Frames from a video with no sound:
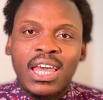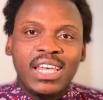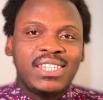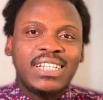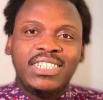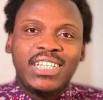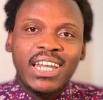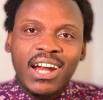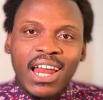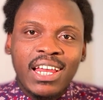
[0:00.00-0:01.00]
is that
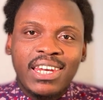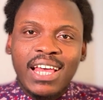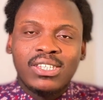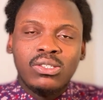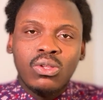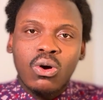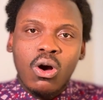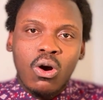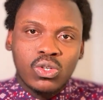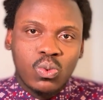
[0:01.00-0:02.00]
generally there's no
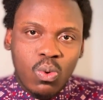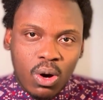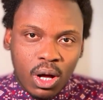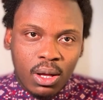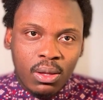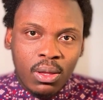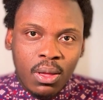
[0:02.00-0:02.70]
coursework.